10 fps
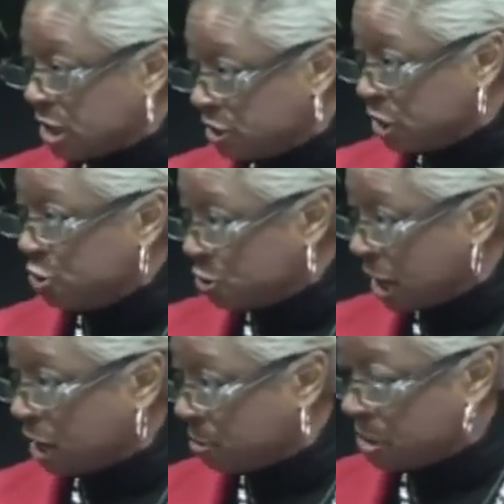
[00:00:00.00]
teach you
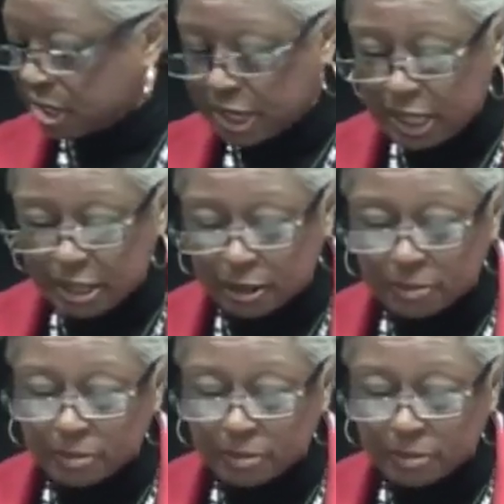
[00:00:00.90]
how to be a lady.